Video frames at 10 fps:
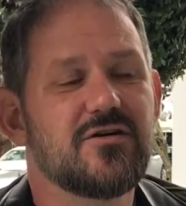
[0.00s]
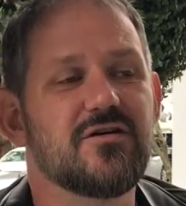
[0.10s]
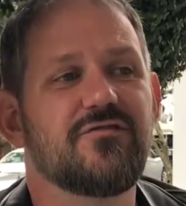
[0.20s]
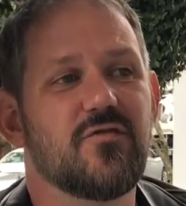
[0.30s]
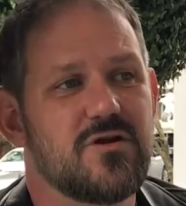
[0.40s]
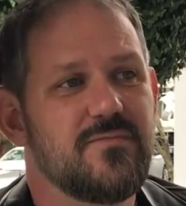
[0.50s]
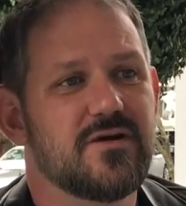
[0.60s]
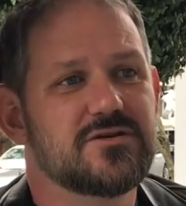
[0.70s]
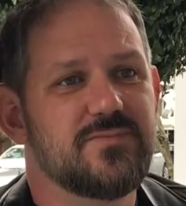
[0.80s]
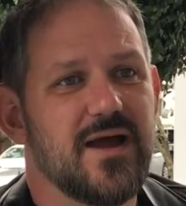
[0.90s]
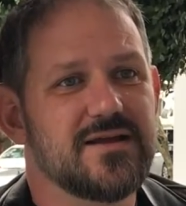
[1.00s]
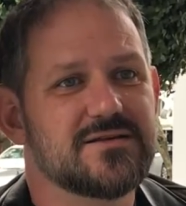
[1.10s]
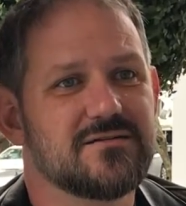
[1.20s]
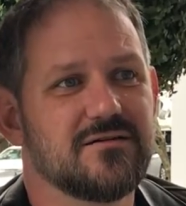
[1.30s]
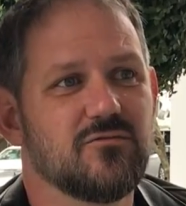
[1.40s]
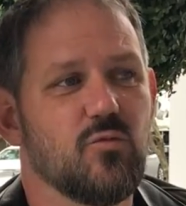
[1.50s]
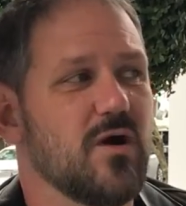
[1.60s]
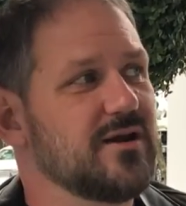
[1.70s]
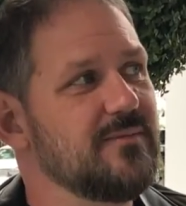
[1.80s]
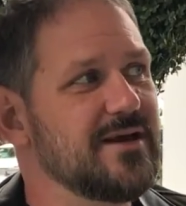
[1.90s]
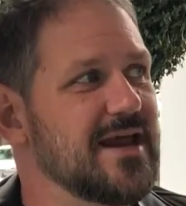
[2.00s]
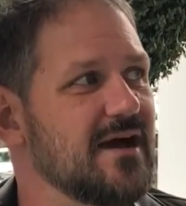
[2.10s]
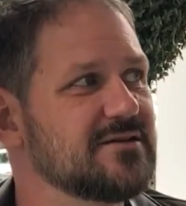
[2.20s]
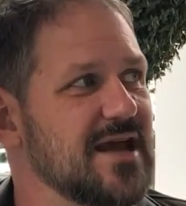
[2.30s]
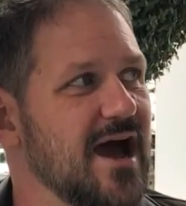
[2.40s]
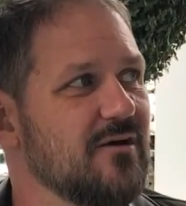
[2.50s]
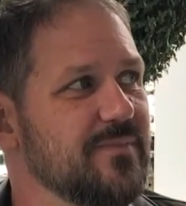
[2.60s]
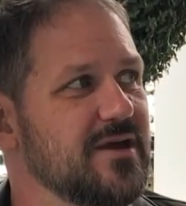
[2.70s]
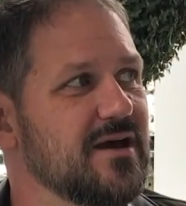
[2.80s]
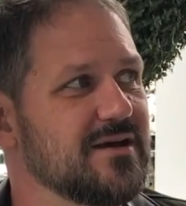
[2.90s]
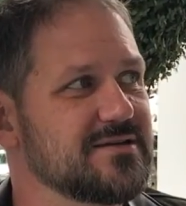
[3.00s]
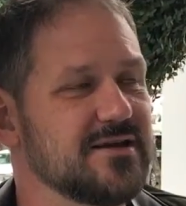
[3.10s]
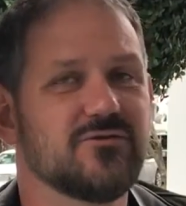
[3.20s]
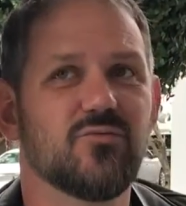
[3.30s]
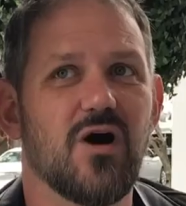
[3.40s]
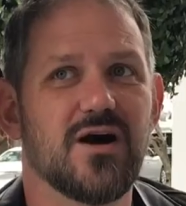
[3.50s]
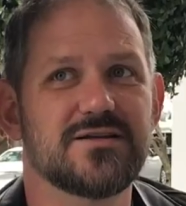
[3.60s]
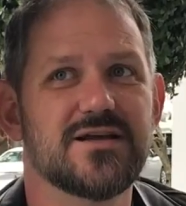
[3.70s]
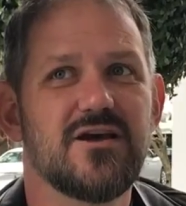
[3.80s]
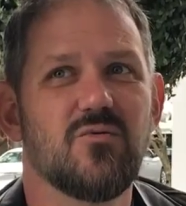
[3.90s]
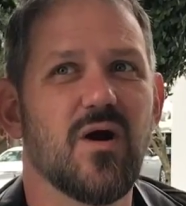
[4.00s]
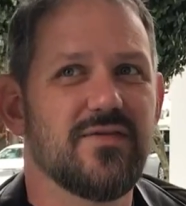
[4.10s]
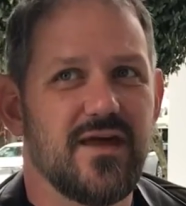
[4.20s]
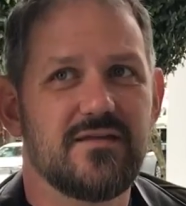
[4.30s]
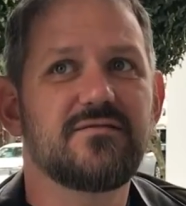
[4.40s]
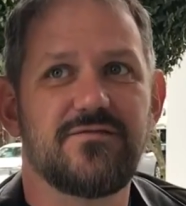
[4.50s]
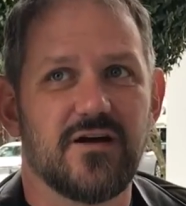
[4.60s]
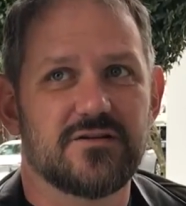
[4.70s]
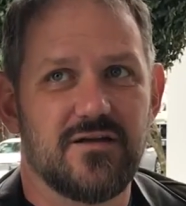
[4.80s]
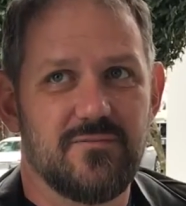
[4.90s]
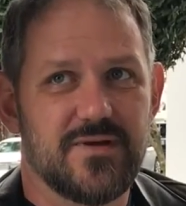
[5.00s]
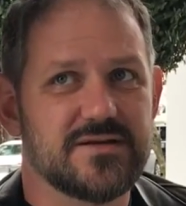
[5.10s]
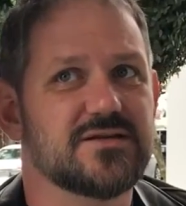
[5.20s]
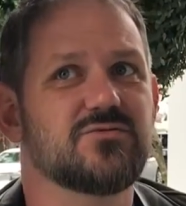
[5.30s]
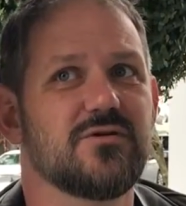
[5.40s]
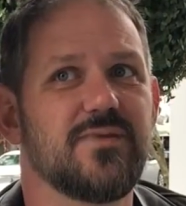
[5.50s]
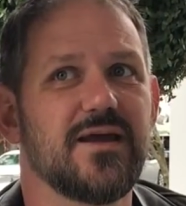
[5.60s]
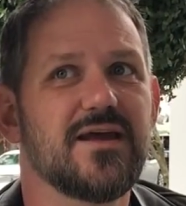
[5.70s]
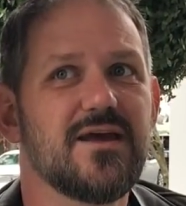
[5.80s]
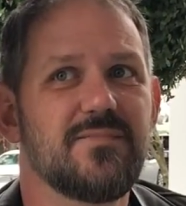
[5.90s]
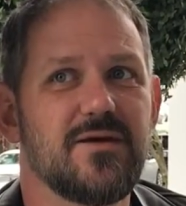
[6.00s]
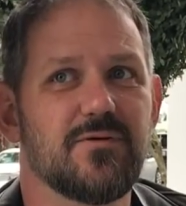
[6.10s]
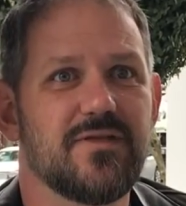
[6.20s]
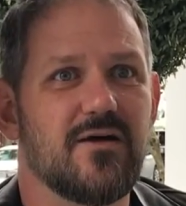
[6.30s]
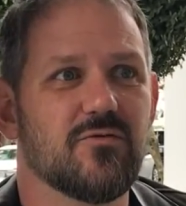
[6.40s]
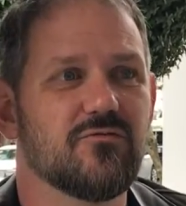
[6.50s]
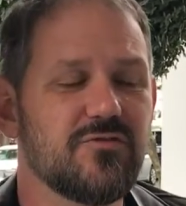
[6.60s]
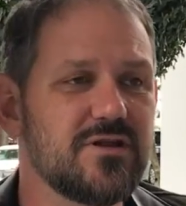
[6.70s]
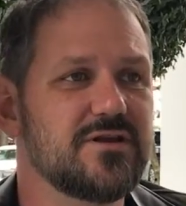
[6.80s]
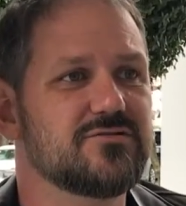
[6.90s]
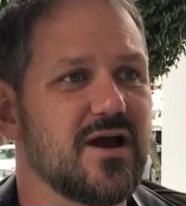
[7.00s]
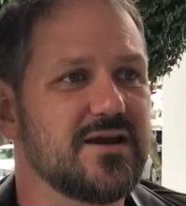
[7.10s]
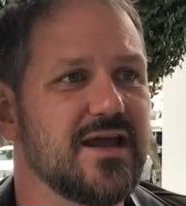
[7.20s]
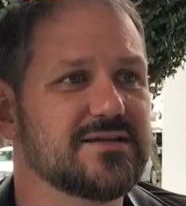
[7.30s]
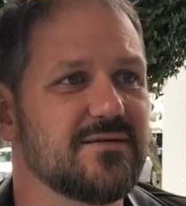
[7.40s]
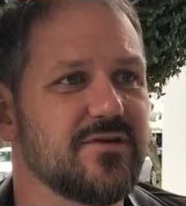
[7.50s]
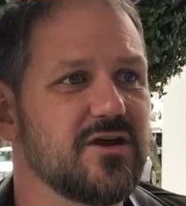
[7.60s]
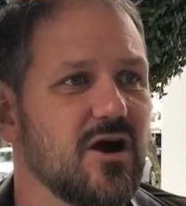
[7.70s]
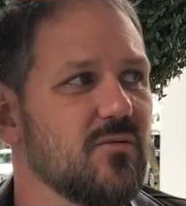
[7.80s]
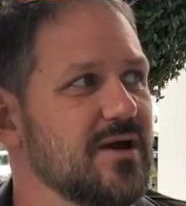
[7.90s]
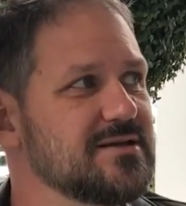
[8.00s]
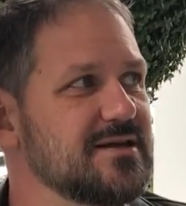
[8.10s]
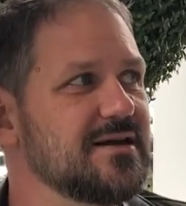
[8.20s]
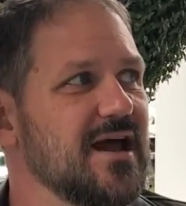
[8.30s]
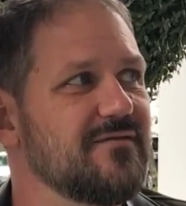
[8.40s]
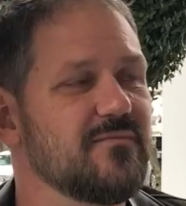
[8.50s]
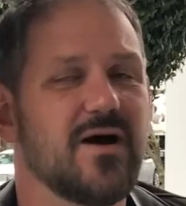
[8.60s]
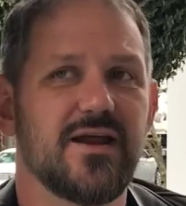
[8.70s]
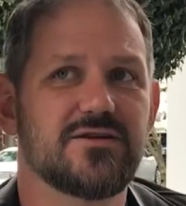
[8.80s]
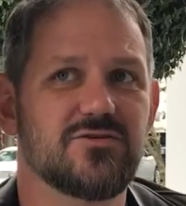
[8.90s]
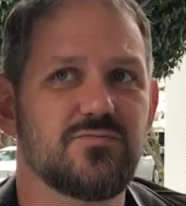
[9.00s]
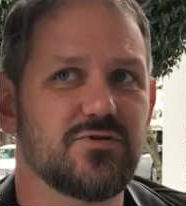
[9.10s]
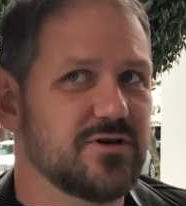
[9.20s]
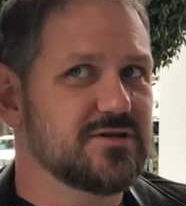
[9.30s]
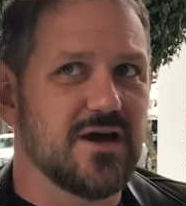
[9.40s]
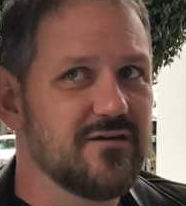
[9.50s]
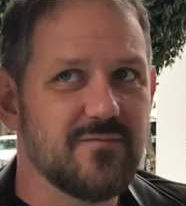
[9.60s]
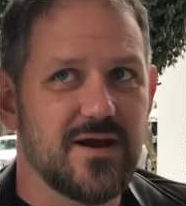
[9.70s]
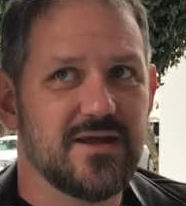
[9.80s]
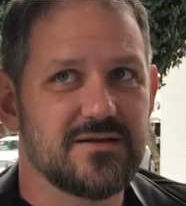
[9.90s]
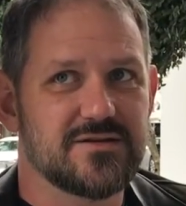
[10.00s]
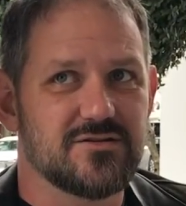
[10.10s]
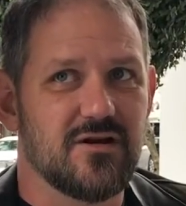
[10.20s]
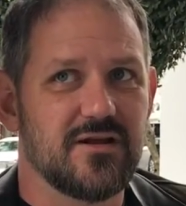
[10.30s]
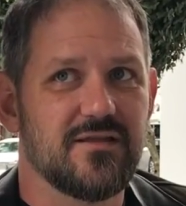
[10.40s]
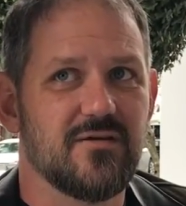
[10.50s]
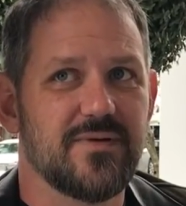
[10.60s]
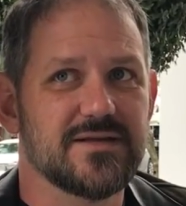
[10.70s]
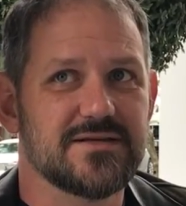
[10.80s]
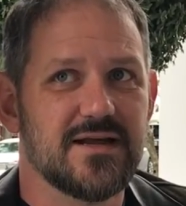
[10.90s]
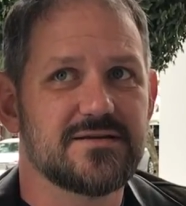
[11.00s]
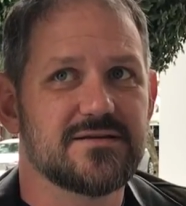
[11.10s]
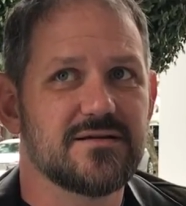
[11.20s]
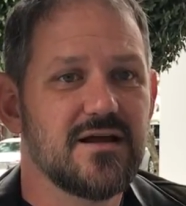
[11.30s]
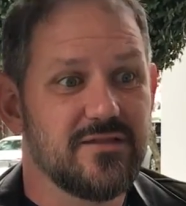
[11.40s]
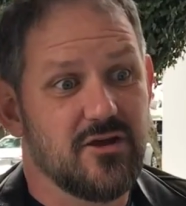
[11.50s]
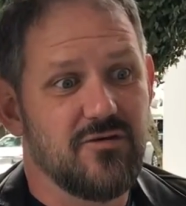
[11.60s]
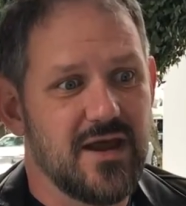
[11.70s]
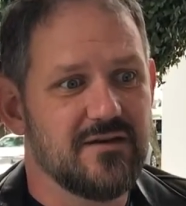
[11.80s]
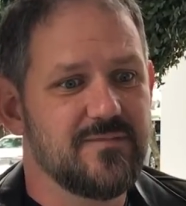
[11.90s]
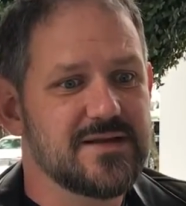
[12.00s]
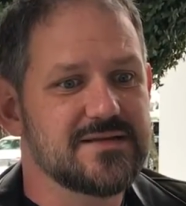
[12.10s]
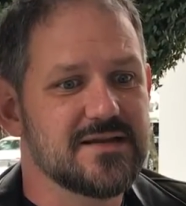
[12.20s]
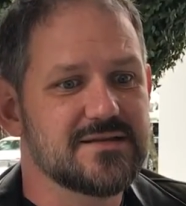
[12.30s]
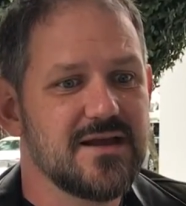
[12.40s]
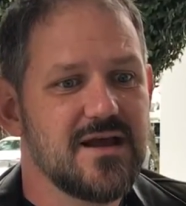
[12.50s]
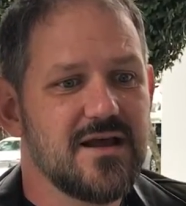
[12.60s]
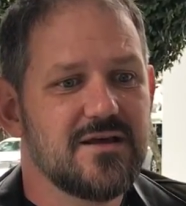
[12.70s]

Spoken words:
could afford a bigger space wanted to be downtown because it was where they felt all the business would be. People that were really trying to get something going, didn't have the money to put a ton of money into starting their business, their creative business,